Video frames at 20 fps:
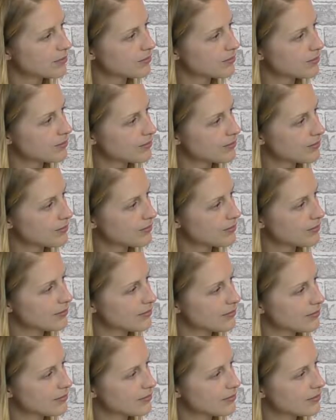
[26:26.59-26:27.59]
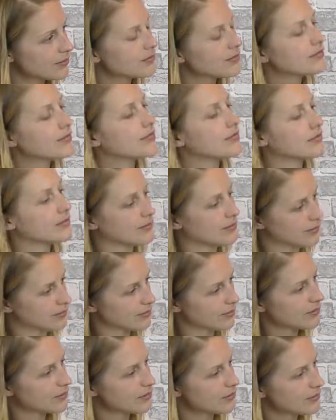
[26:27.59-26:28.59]

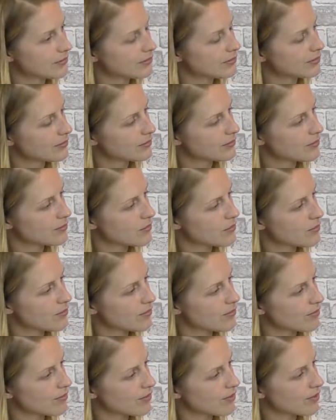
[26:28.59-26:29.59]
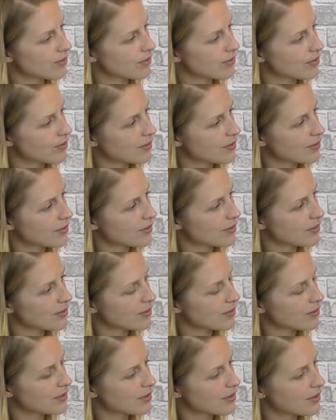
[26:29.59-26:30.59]

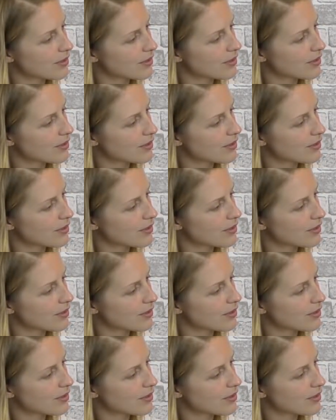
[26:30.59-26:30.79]
[no speech]